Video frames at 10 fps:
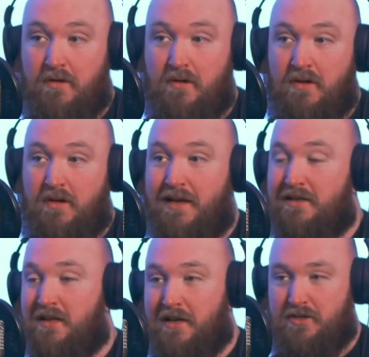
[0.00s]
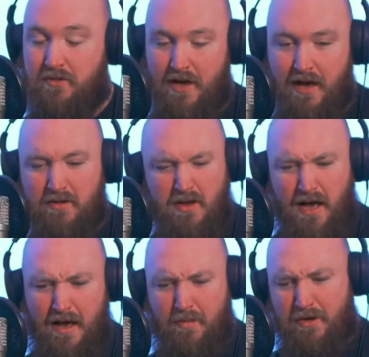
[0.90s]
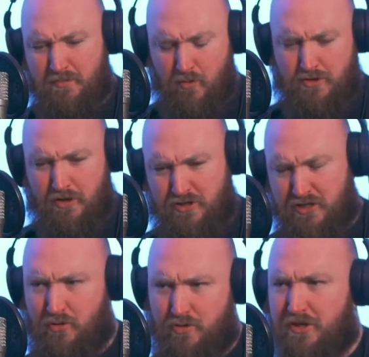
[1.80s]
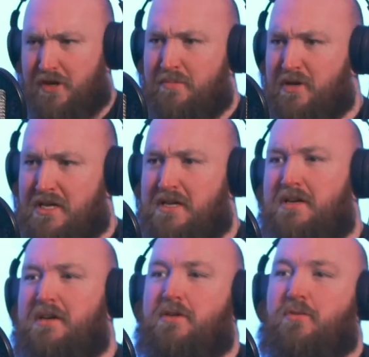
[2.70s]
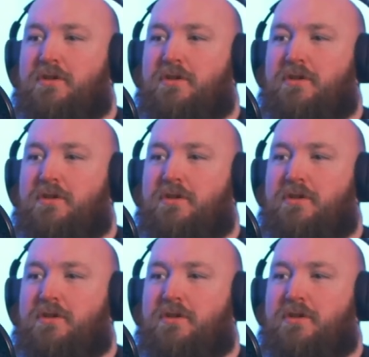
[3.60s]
Yeah, and it's like do how how much more sociable should I be in mm.